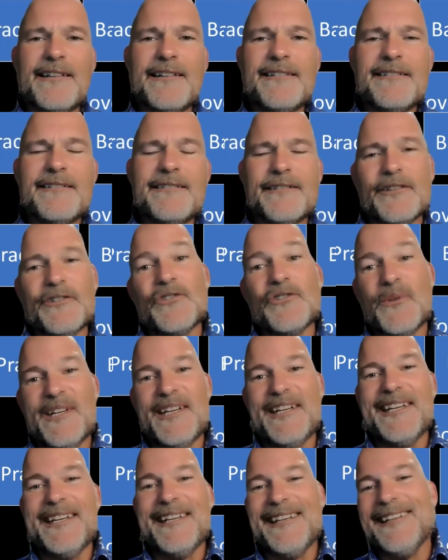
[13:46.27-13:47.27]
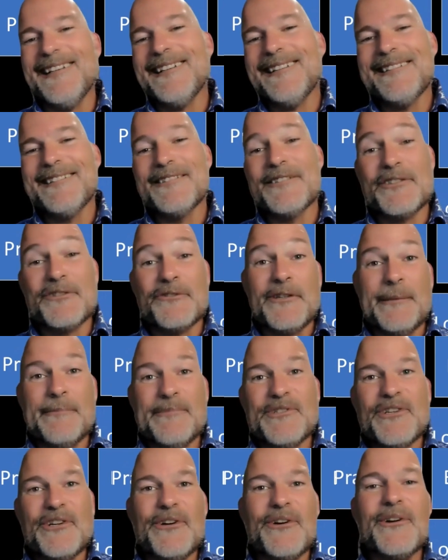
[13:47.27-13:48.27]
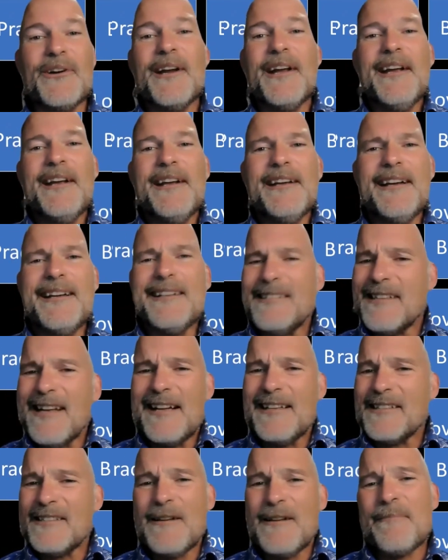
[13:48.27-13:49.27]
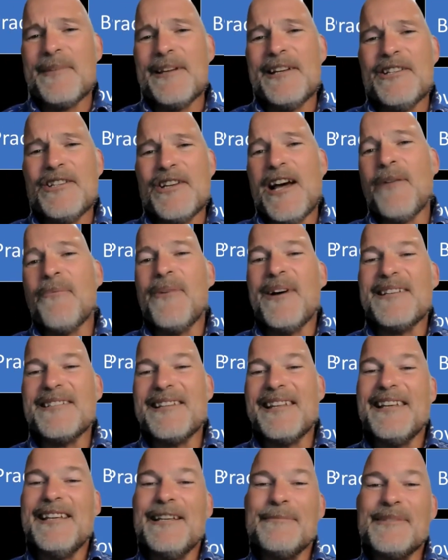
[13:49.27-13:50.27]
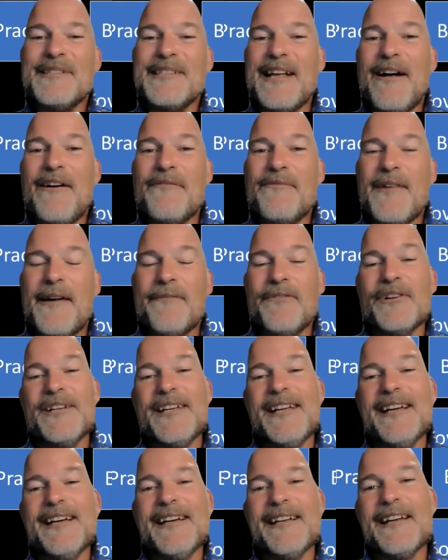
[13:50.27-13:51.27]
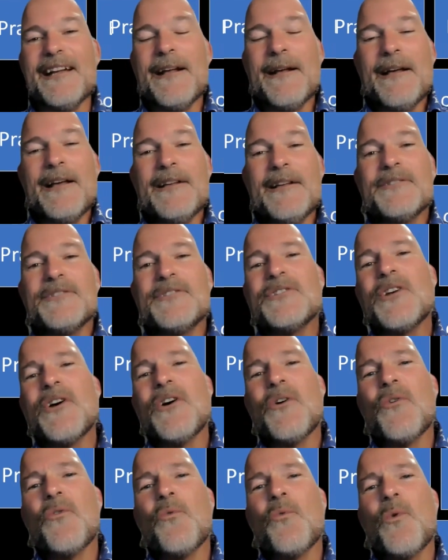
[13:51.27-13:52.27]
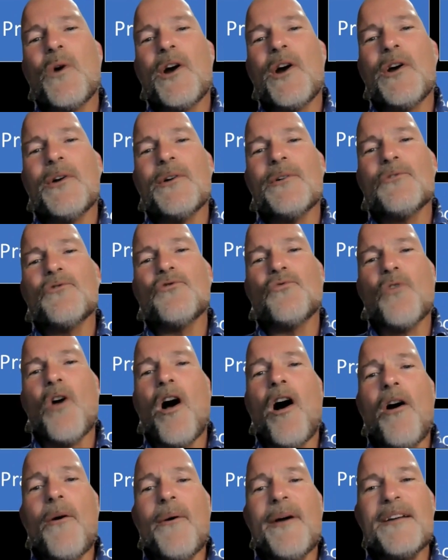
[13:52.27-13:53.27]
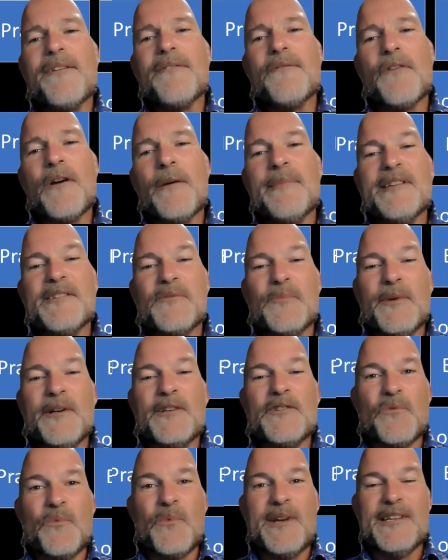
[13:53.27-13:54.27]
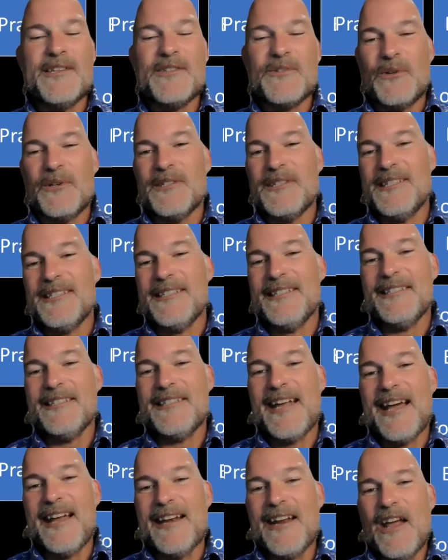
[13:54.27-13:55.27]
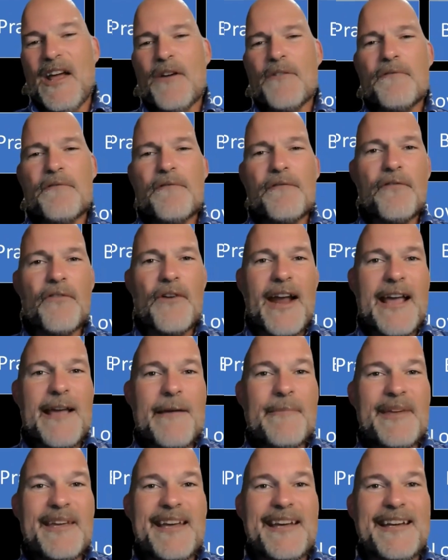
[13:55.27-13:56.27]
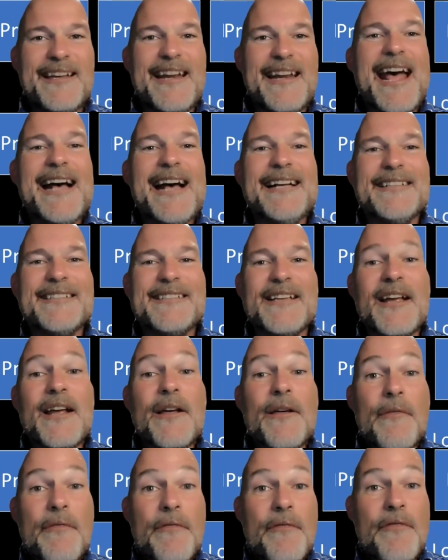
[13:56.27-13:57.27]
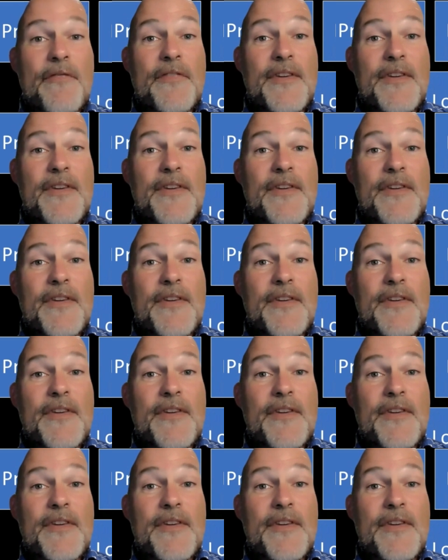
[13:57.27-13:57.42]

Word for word: God, Trinity, Scripture. That's not something John Wesley himself ever did. So we're drawing from his rich resources and framing it as